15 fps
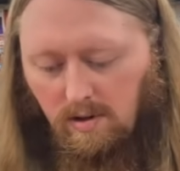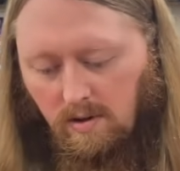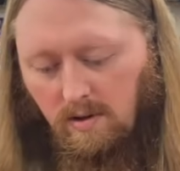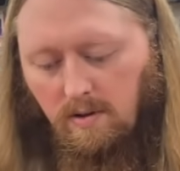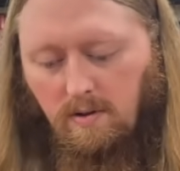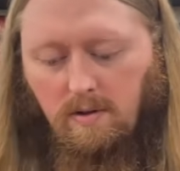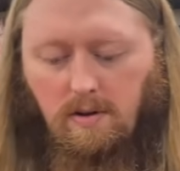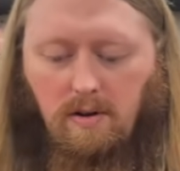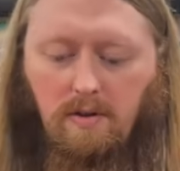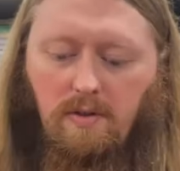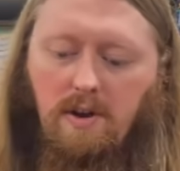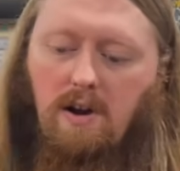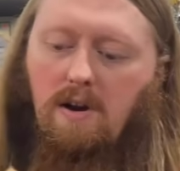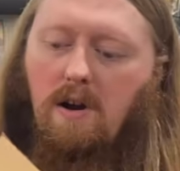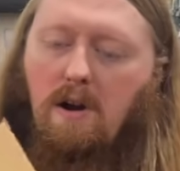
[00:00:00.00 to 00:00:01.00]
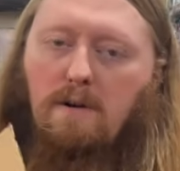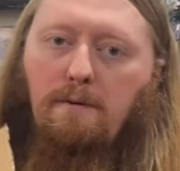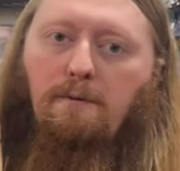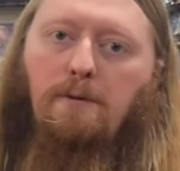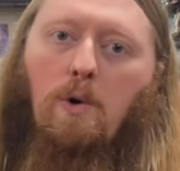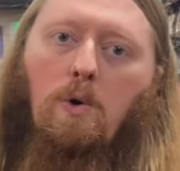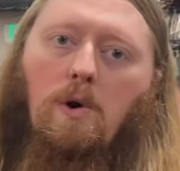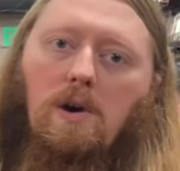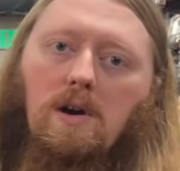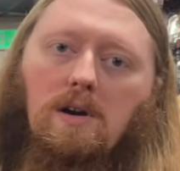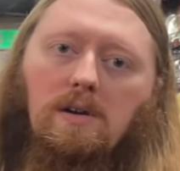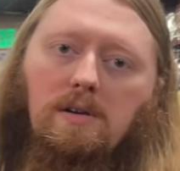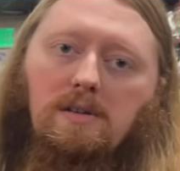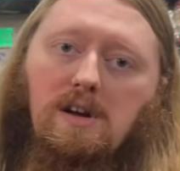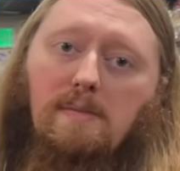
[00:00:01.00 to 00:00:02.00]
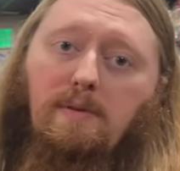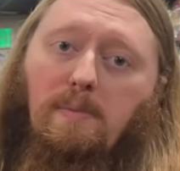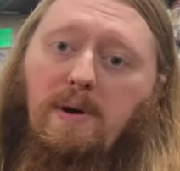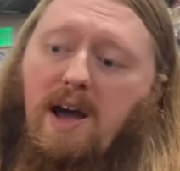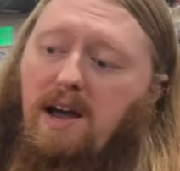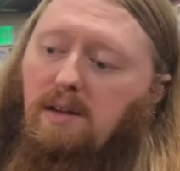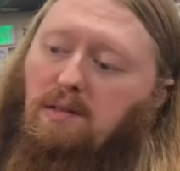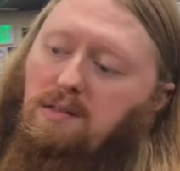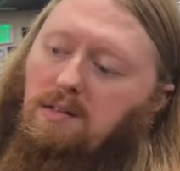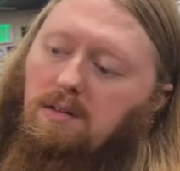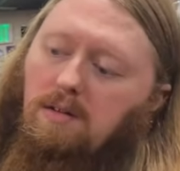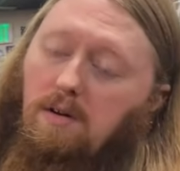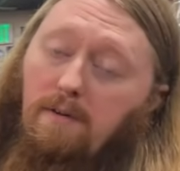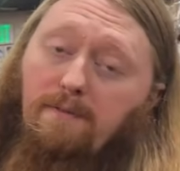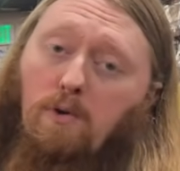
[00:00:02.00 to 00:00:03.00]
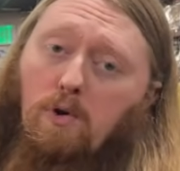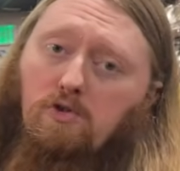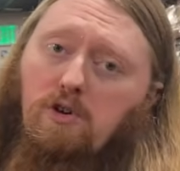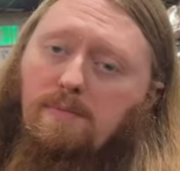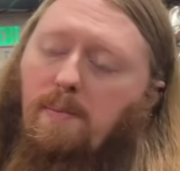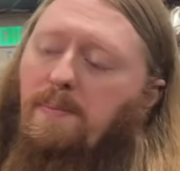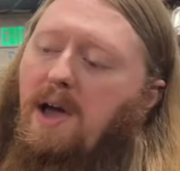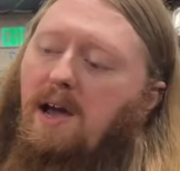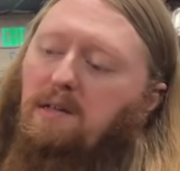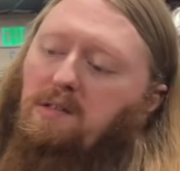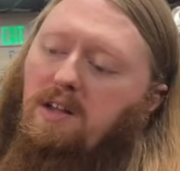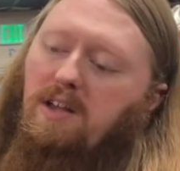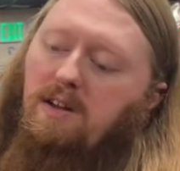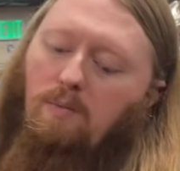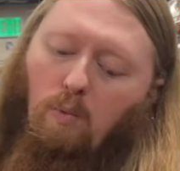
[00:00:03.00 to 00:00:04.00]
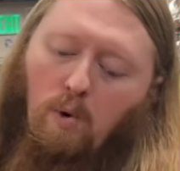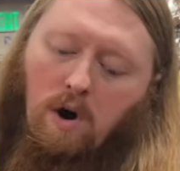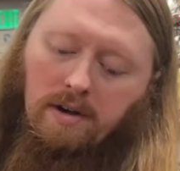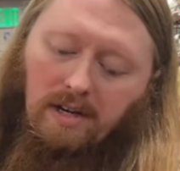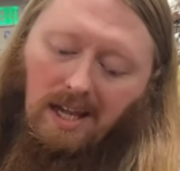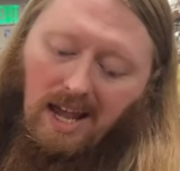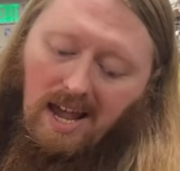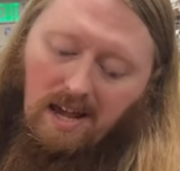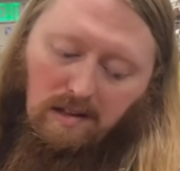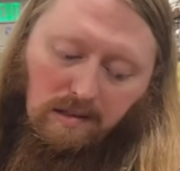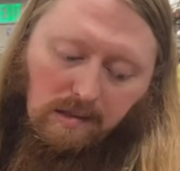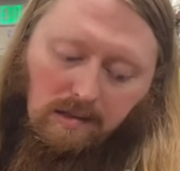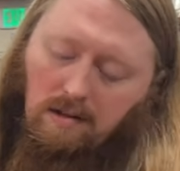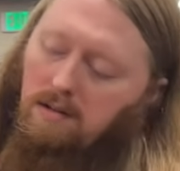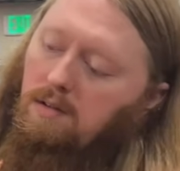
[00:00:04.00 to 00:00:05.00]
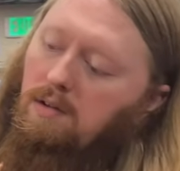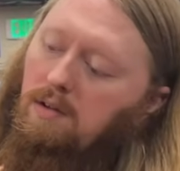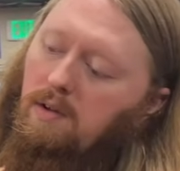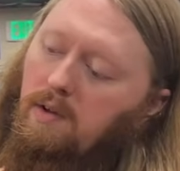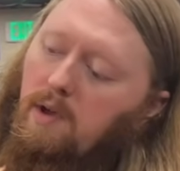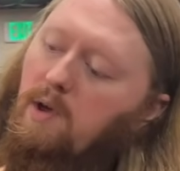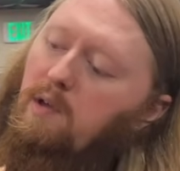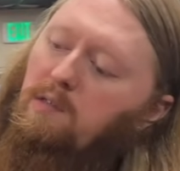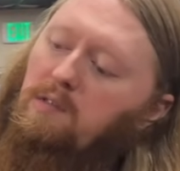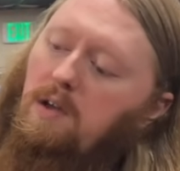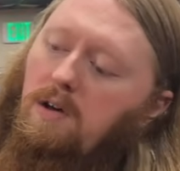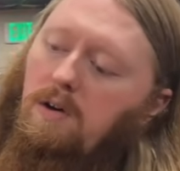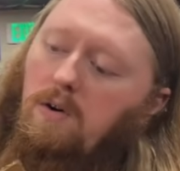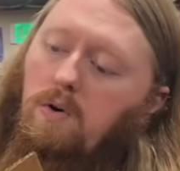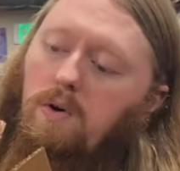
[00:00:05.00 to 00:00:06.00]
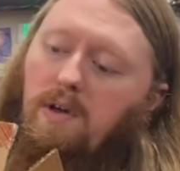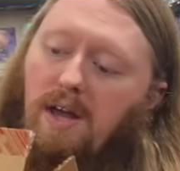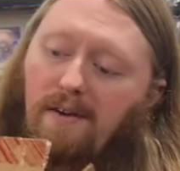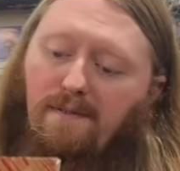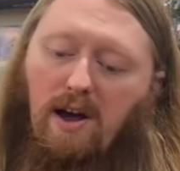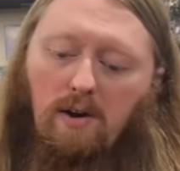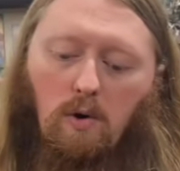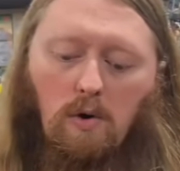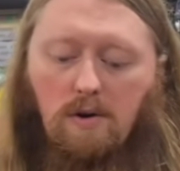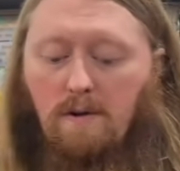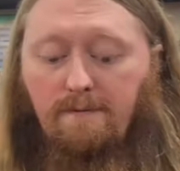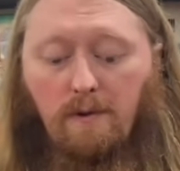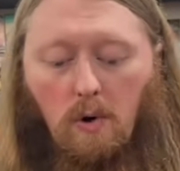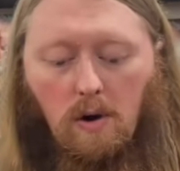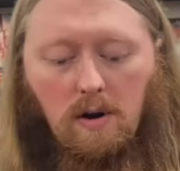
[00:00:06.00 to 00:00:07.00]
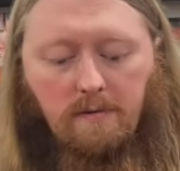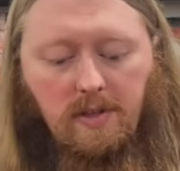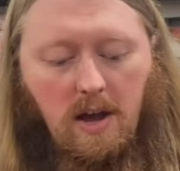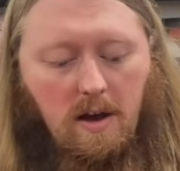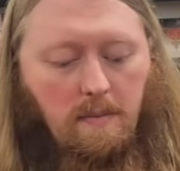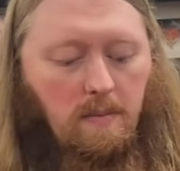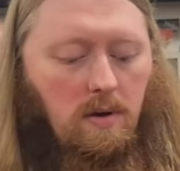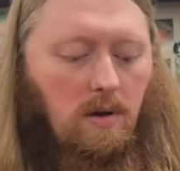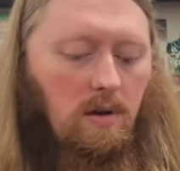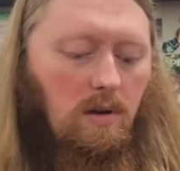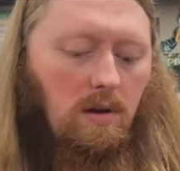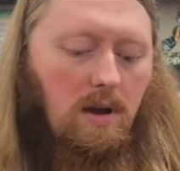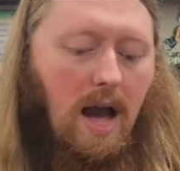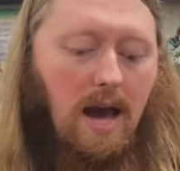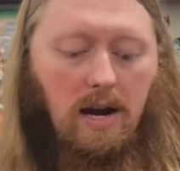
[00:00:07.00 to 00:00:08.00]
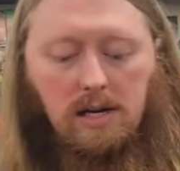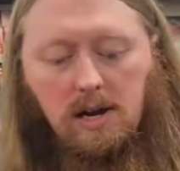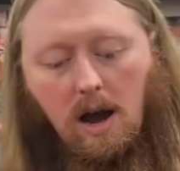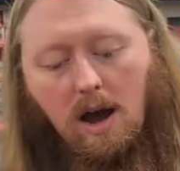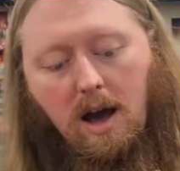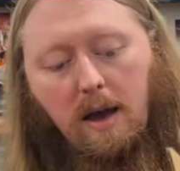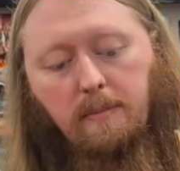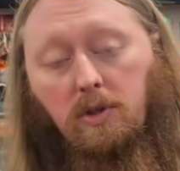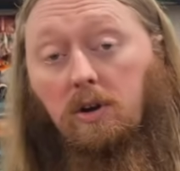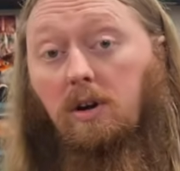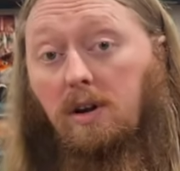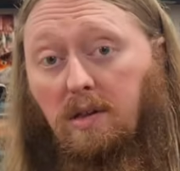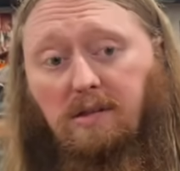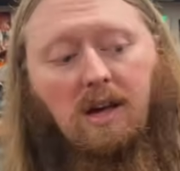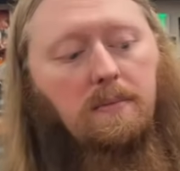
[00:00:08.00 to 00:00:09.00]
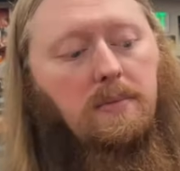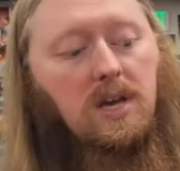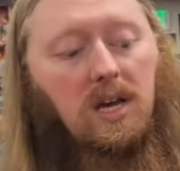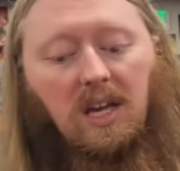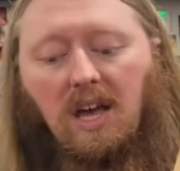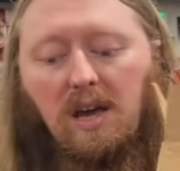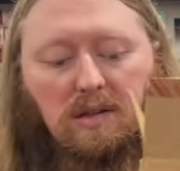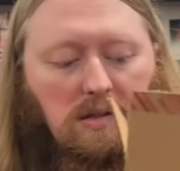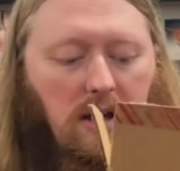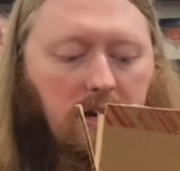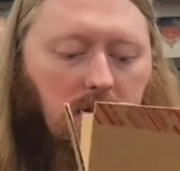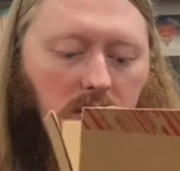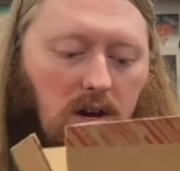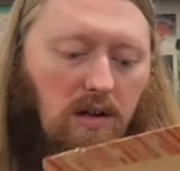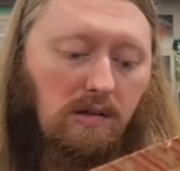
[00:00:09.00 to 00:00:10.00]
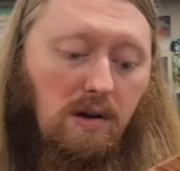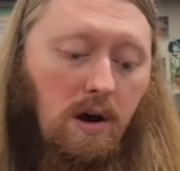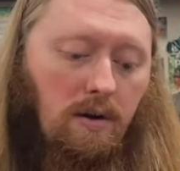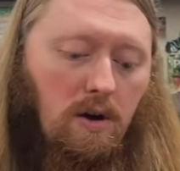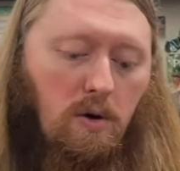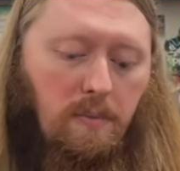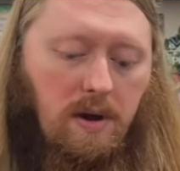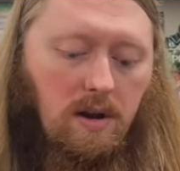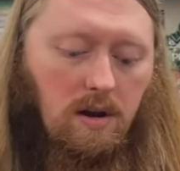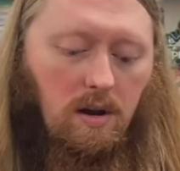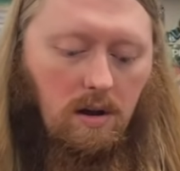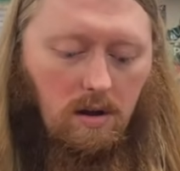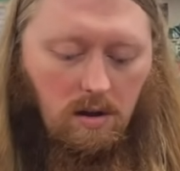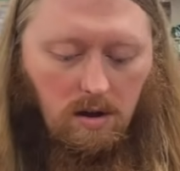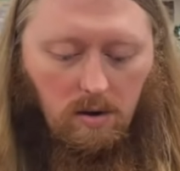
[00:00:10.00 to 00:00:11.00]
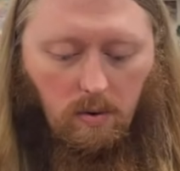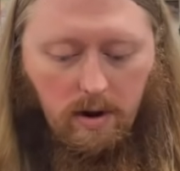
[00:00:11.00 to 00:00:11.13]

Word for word: Yeah. There are four really cool. double packs or four triple packs in one case. Yeah. So if I order four of them at a time, they're gonna send me a case like this unopened, mm.